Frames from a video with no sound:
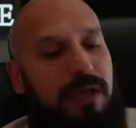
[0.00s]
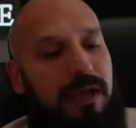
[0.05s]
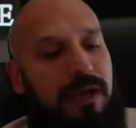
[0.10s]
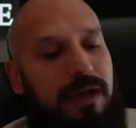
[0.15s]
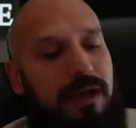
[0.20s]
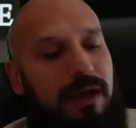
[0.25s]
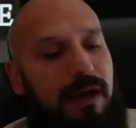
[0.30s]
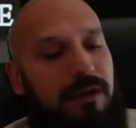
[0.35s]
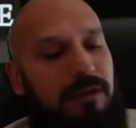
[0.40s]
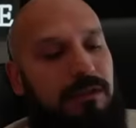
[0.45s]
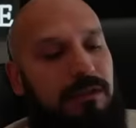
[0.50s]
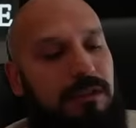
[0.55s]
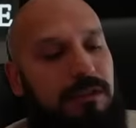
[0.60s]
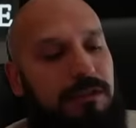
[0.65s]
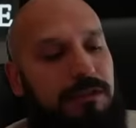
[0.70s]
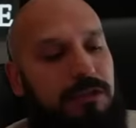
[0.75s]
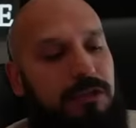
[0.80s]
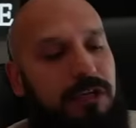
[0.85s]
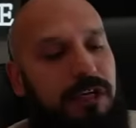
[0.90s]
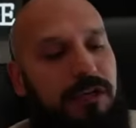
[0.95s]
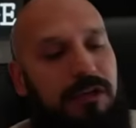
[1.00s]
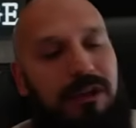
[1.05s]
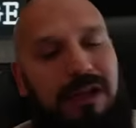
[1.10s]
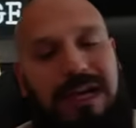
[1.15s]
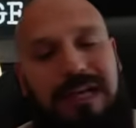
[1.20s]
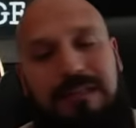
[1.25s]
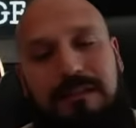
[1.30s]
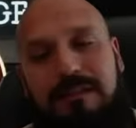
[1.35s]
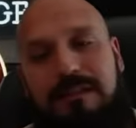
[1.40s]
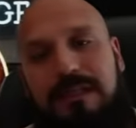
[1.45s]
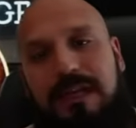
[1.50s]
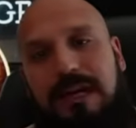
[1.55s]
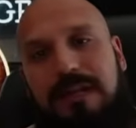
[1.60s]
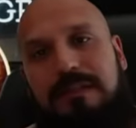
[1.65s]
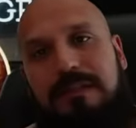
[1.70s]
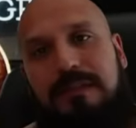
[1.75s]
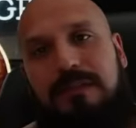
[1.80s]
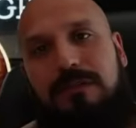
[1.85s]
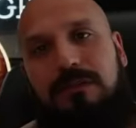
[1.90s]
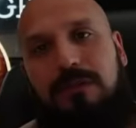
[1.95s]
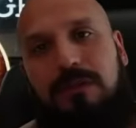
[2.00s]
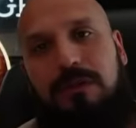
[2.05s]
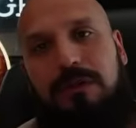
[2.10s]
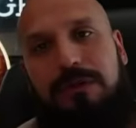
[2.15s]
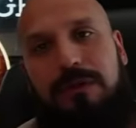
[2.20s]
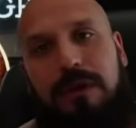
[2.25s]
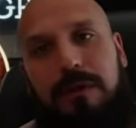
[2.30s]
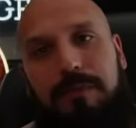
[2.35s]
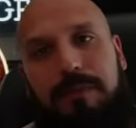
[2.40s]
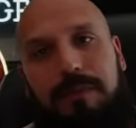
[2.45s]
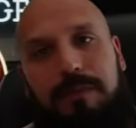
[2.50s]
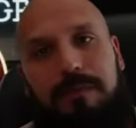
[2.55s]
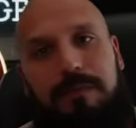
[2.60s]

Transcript: Ireland, the Channel Islands, continental Europe,